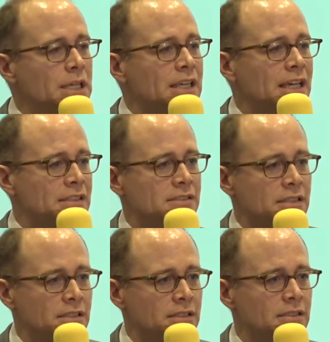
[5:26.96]
as
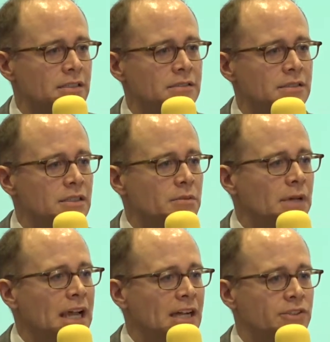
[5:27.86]
the
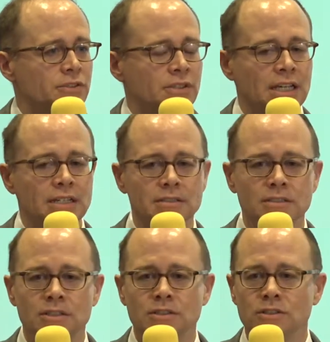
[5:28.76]
actor that
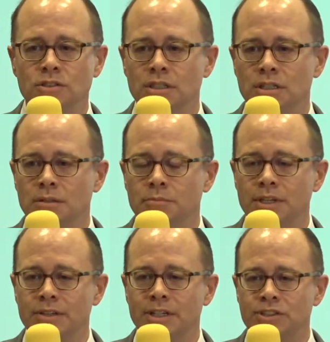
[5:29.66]

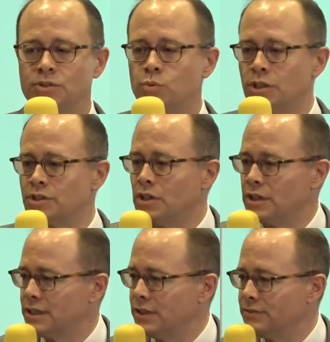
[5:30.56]
if I just worked hard
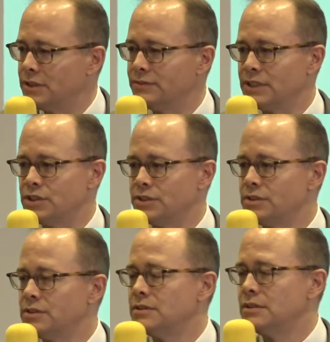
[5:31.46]
enough and if I
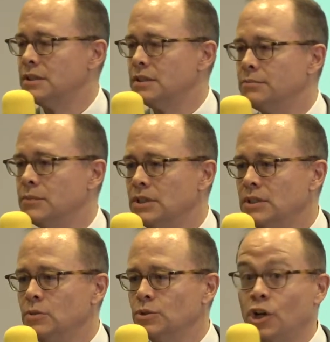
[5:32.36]
just
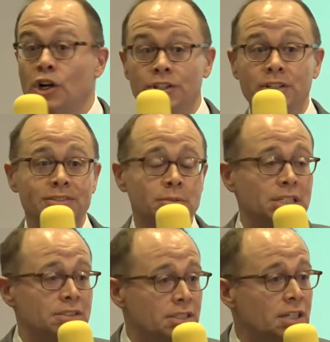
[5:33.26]
was hard enough on
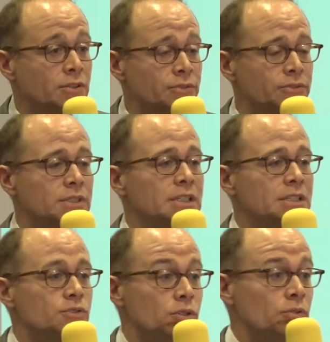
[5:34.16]
myself,
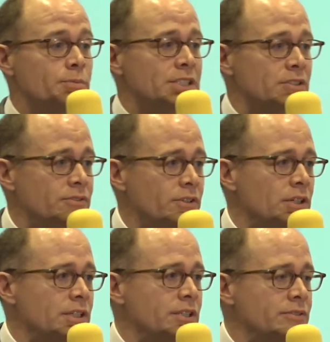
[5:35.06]
drove myself
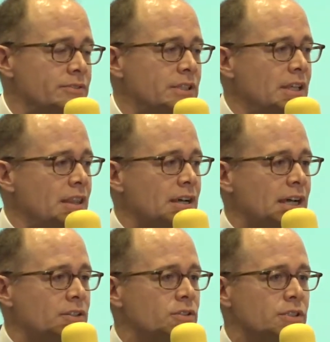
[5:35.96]
hard enough, that
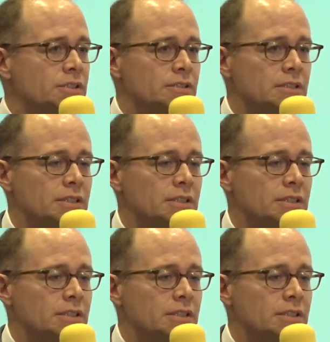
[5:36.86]
I could